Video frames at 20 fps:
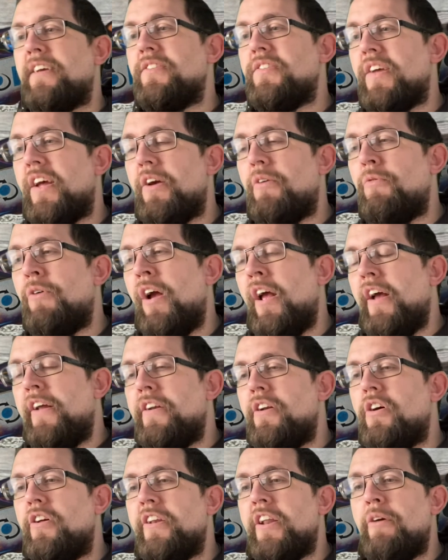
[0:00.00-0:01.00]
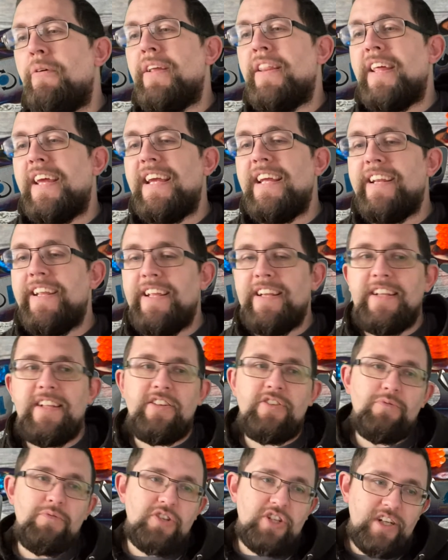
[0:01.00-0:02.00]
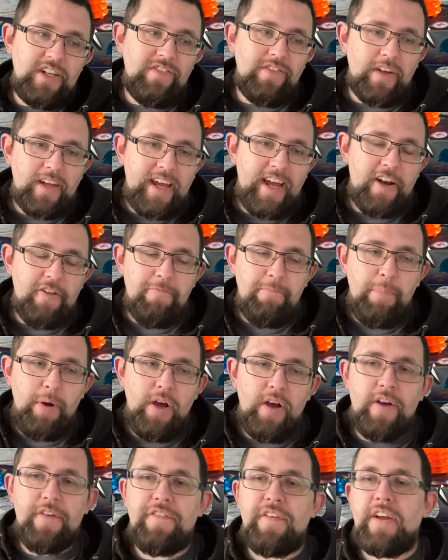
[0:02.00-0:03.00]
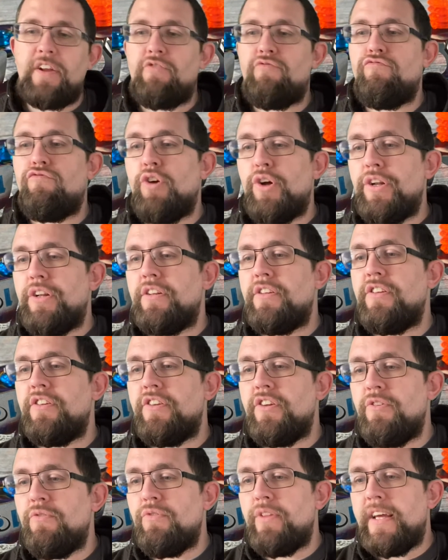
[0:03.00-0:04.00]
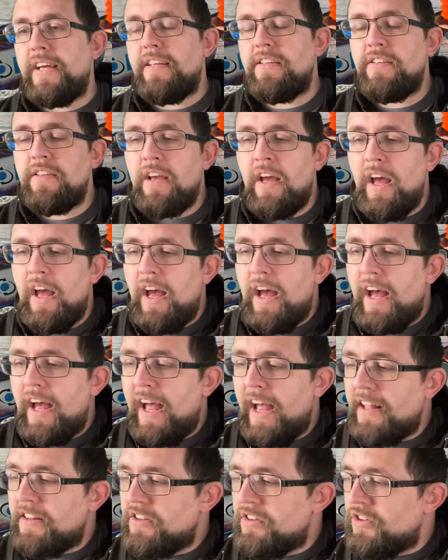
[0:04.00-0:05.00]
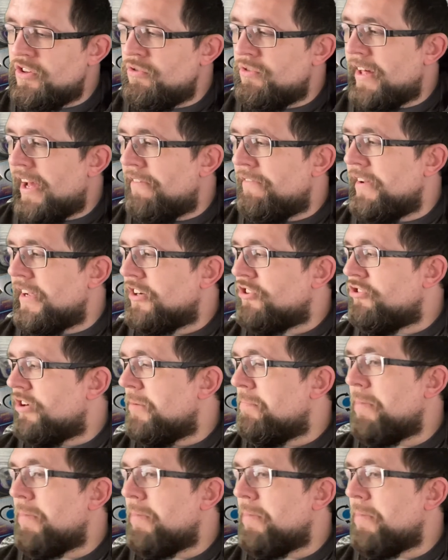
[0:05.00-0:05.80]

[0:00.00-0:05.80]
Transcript: so not knowing that he needed to achieve a kind of perfect run to do this, to do that victory.